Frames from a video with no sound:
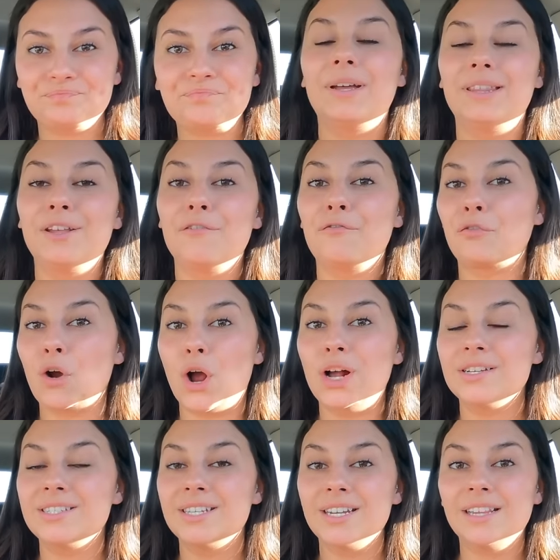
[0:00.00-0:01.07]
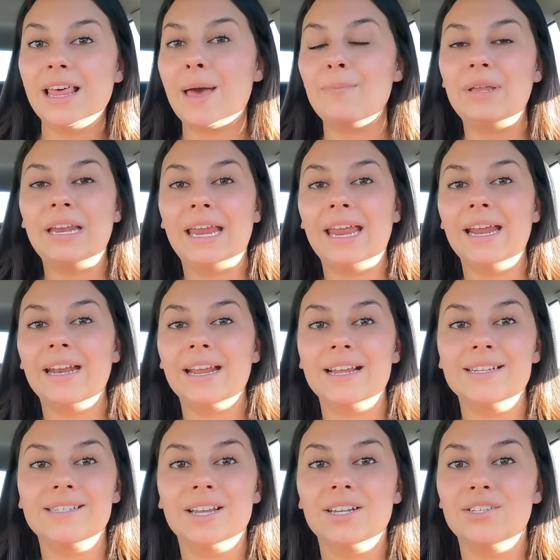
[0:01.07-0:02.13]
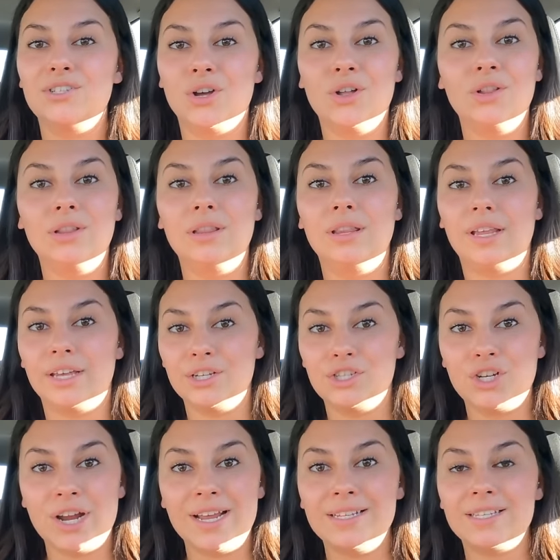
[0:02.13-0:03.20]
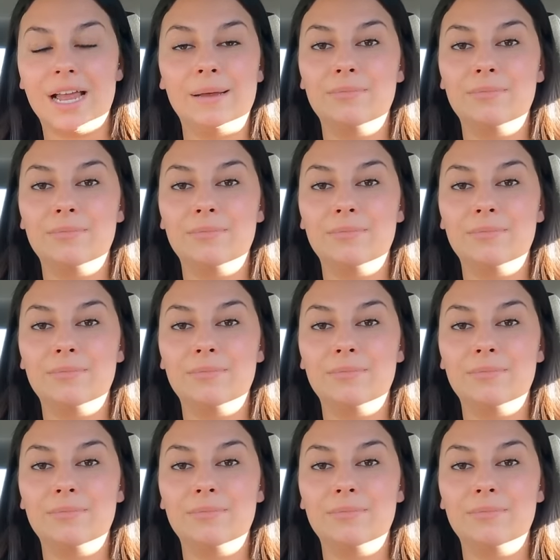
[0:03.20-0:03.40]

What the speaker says: but the frosted lemonade is delicious.